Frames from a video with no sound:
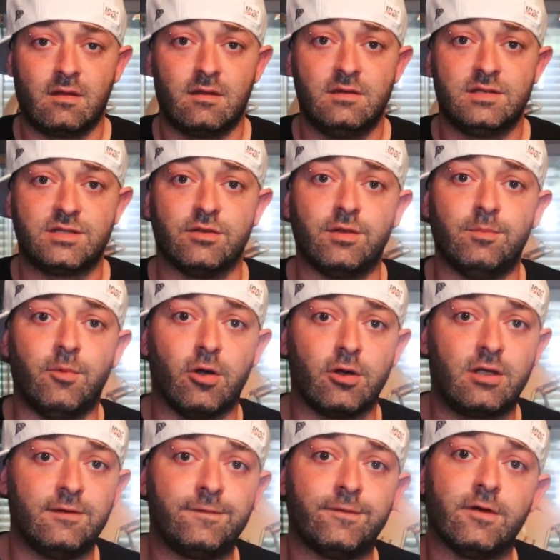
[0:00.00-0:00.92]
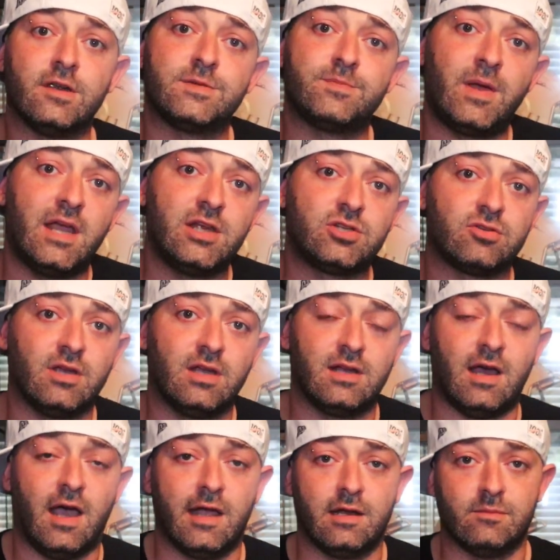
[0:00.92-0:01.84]
So the market for his Patriot
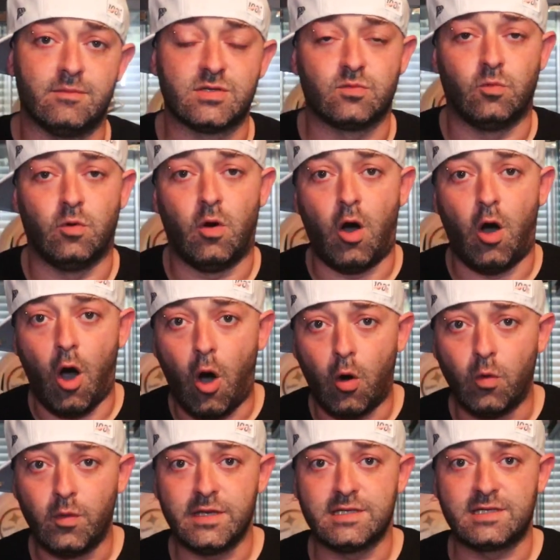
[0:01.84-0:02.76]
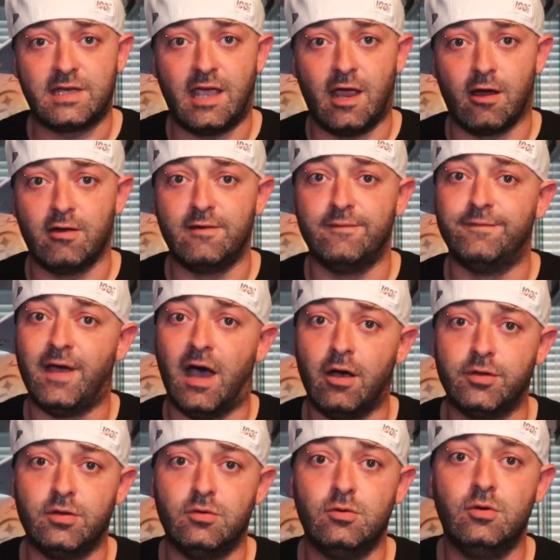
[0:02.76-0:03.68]
items will always carry
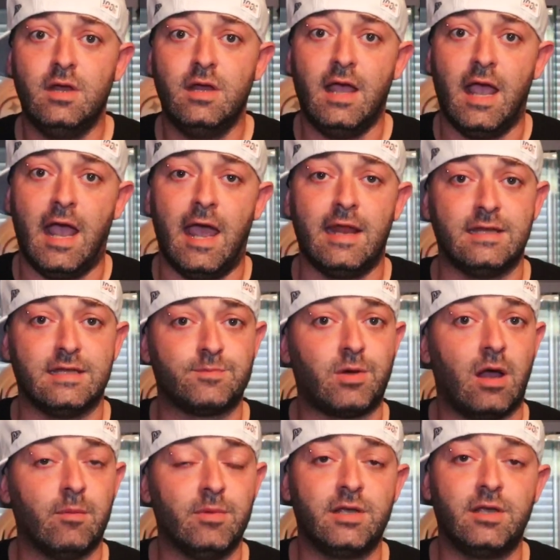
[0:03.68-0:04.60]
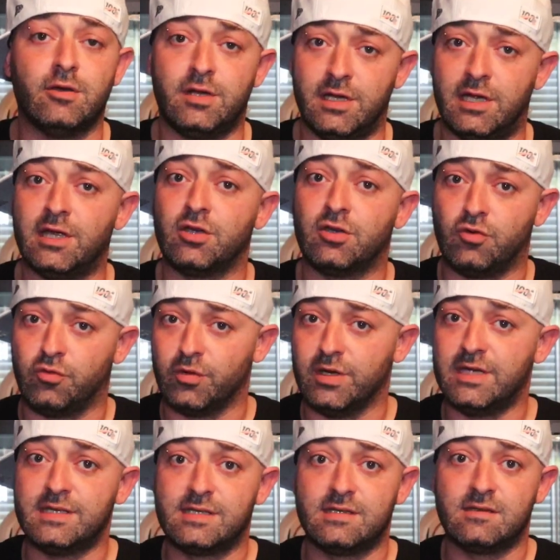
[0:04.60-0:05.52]
value and it's probably going to
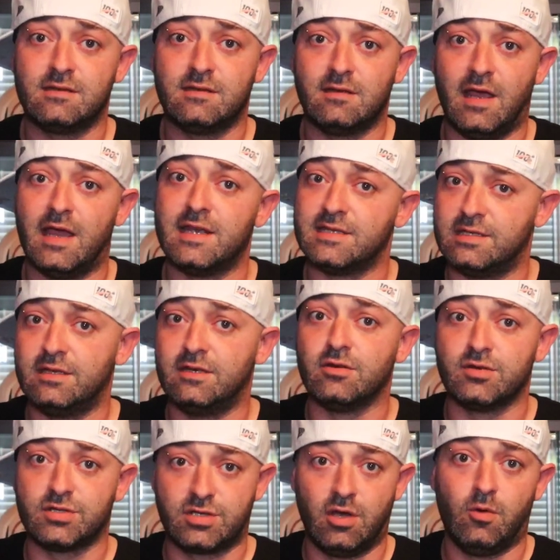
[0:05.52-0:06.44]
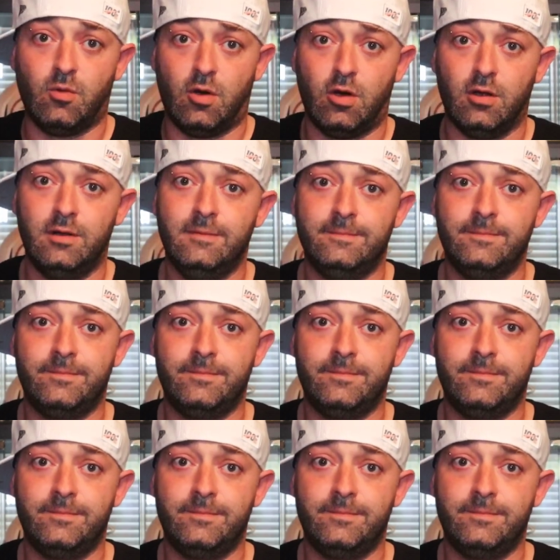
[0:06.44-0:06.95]
increase as the years go on.